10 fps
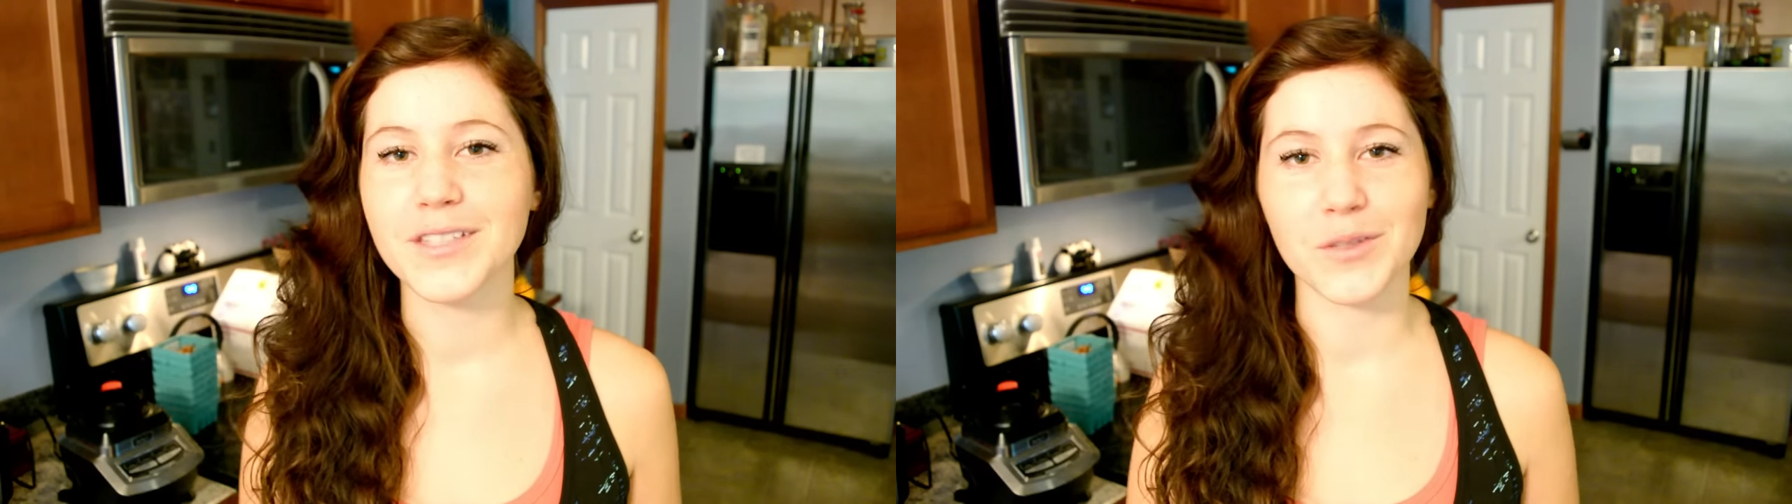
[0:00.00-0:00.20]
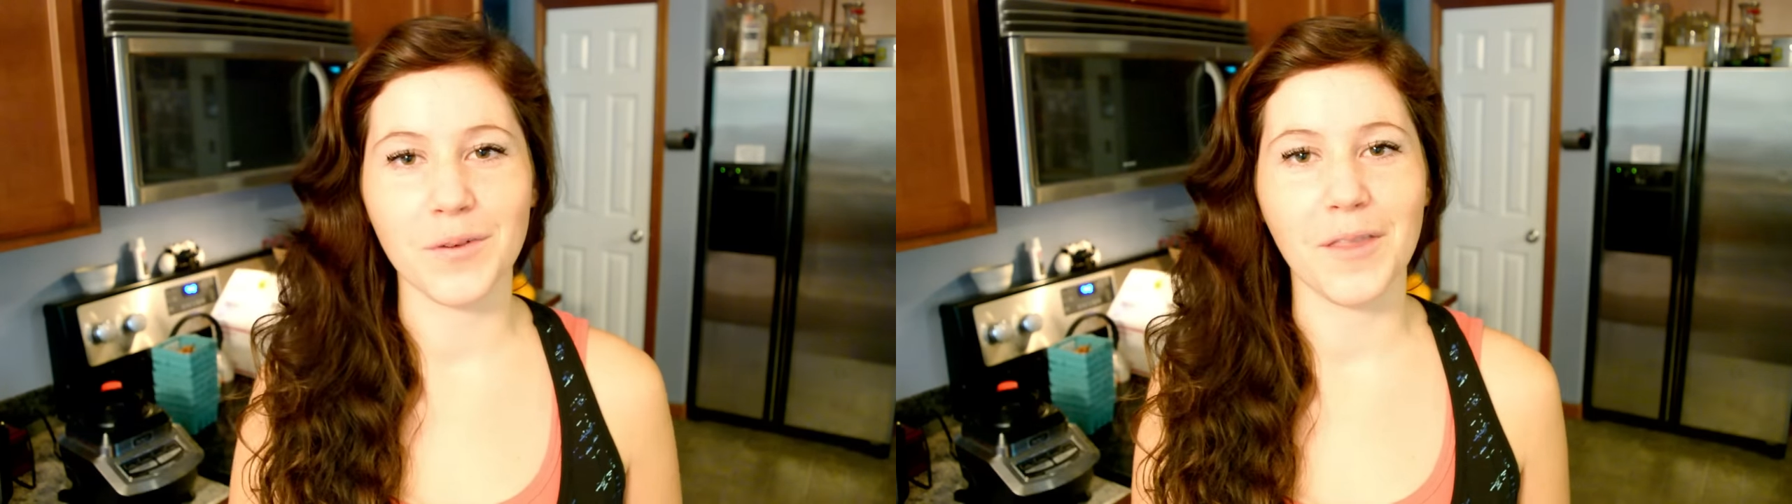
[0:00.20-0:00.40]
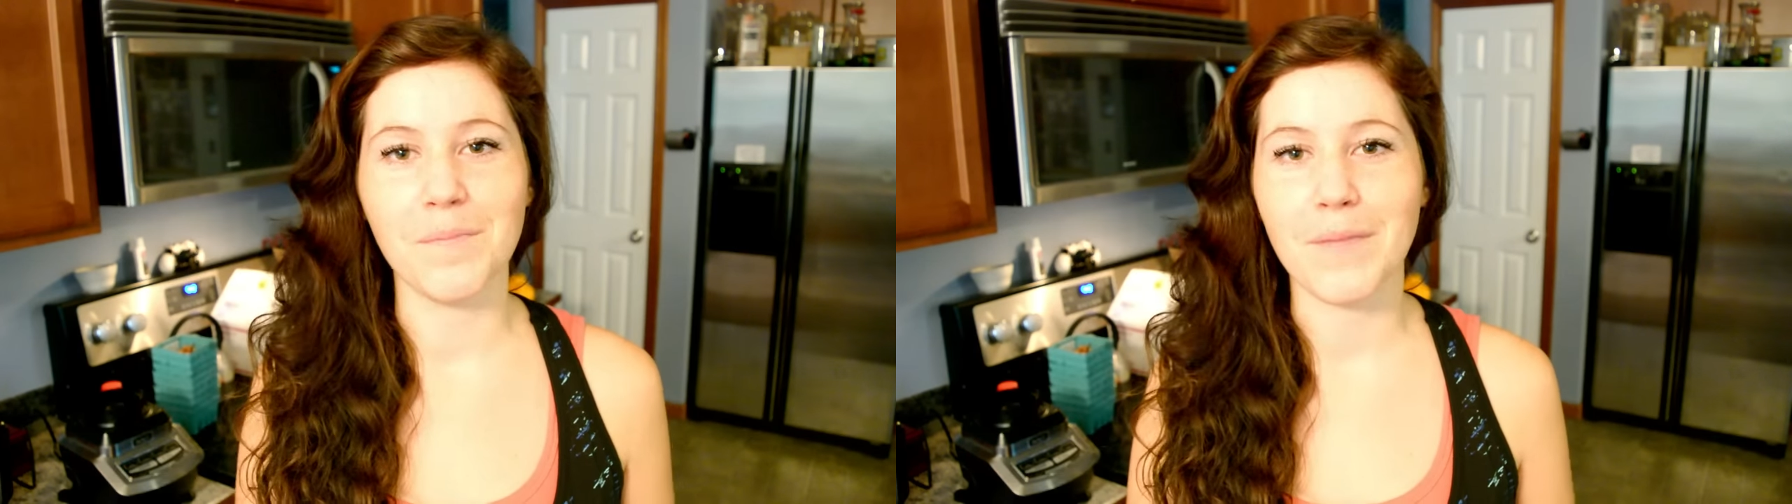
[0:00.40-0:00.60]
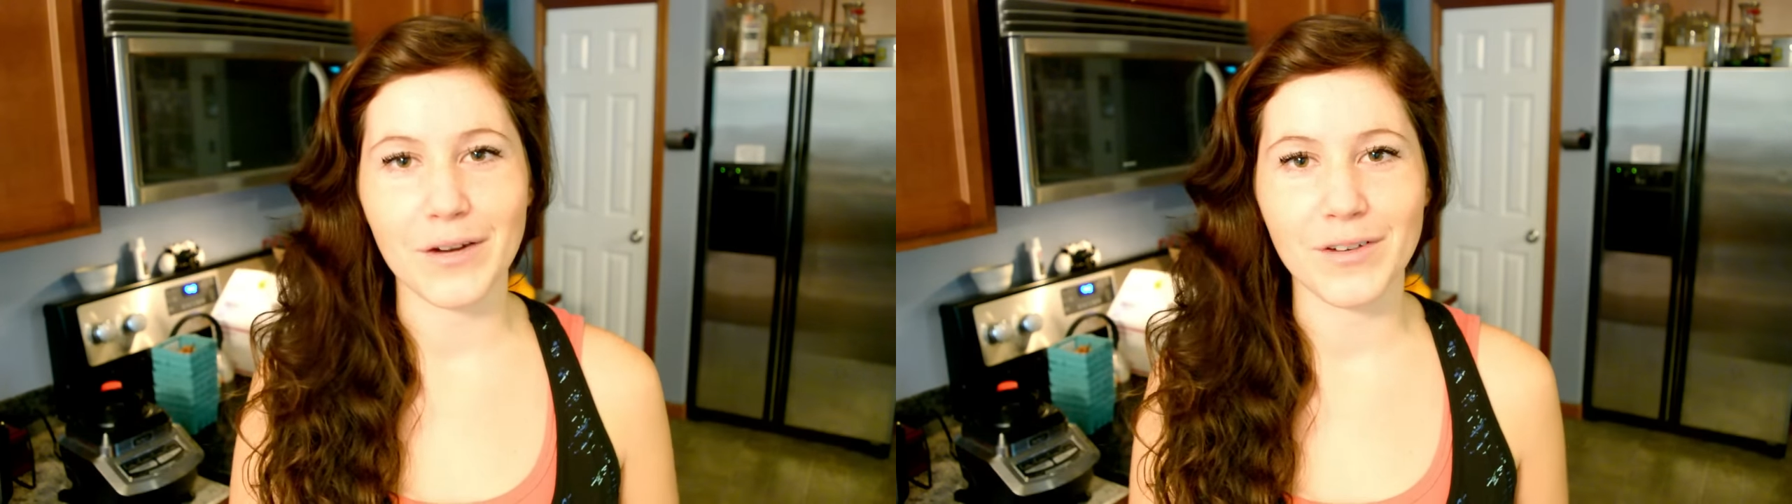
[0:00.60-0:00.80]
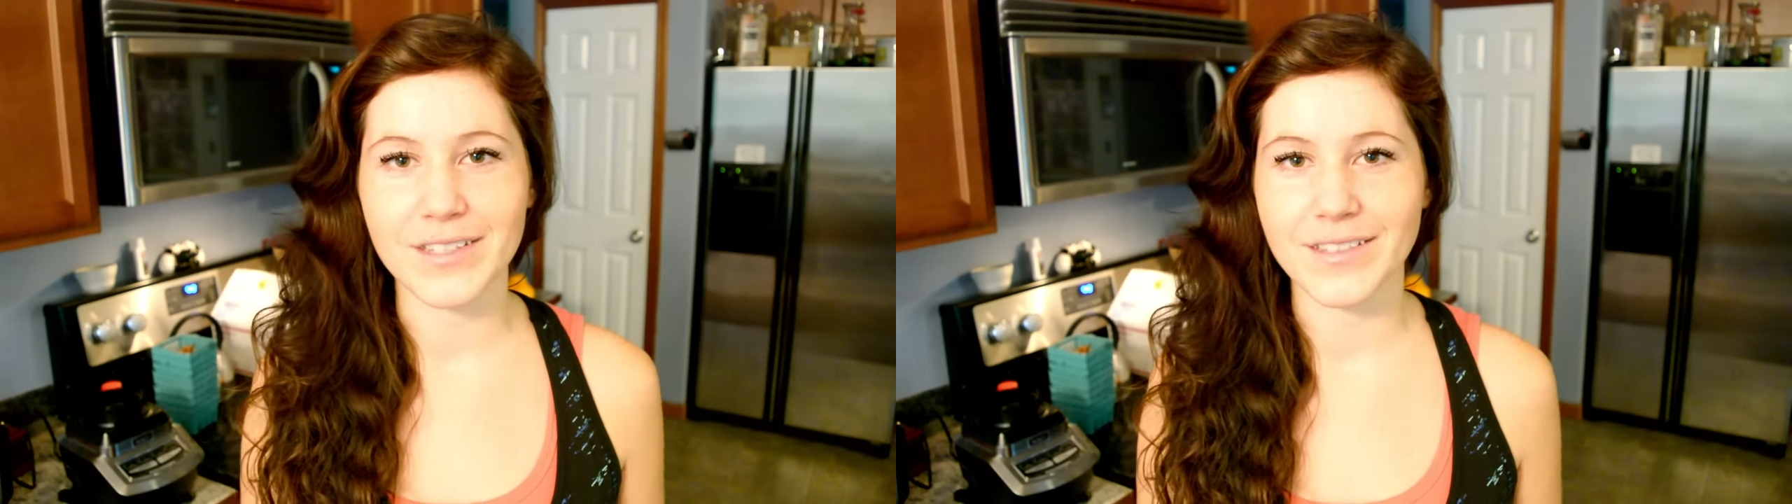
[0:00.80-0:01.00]
It's one of the
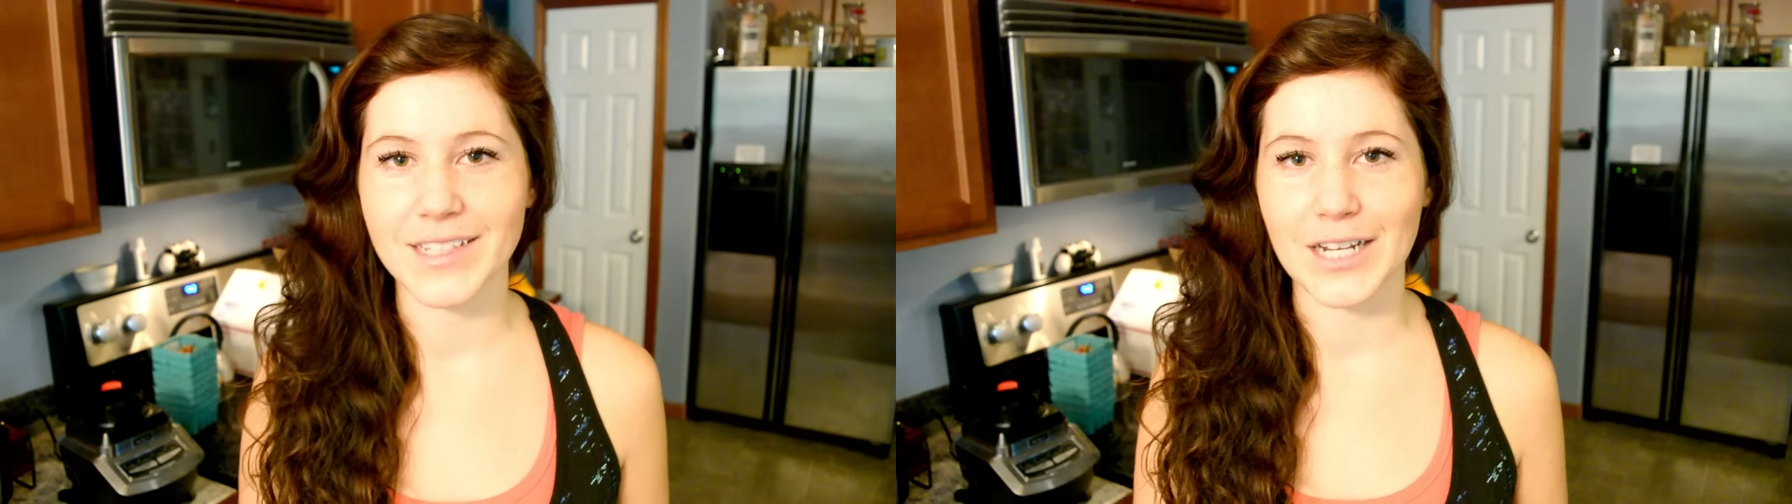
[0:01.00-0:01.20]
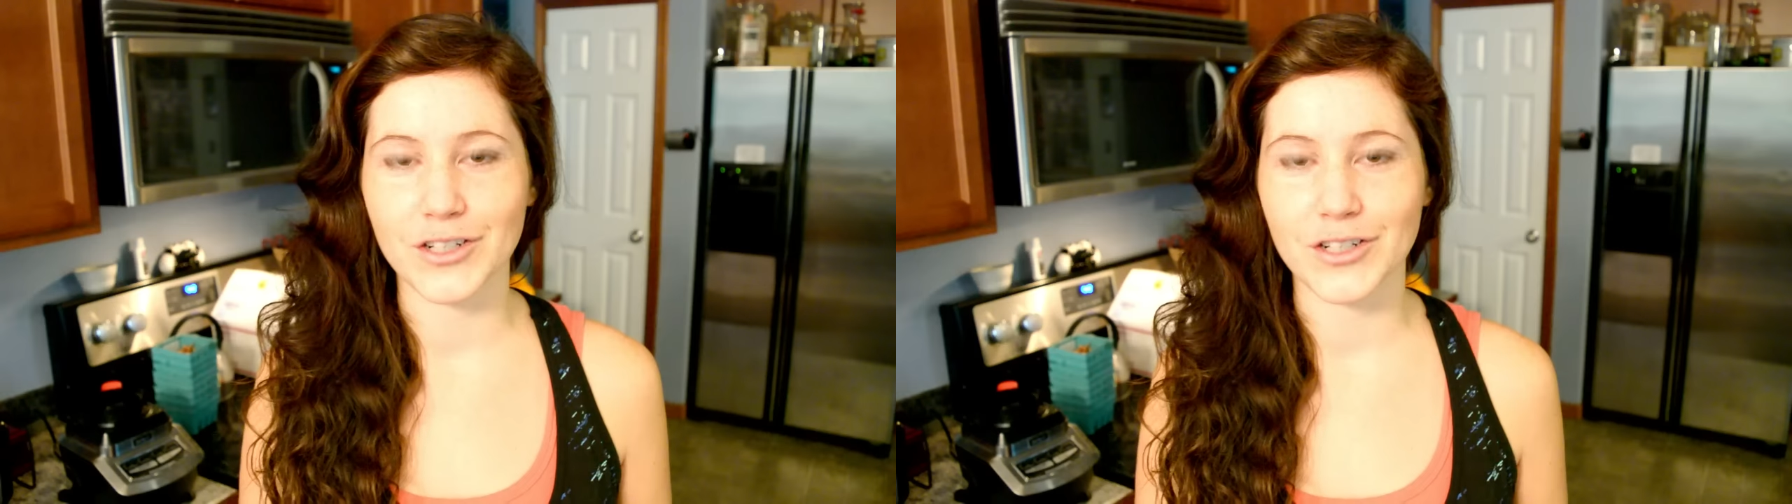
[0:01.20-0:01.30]
main reasons that I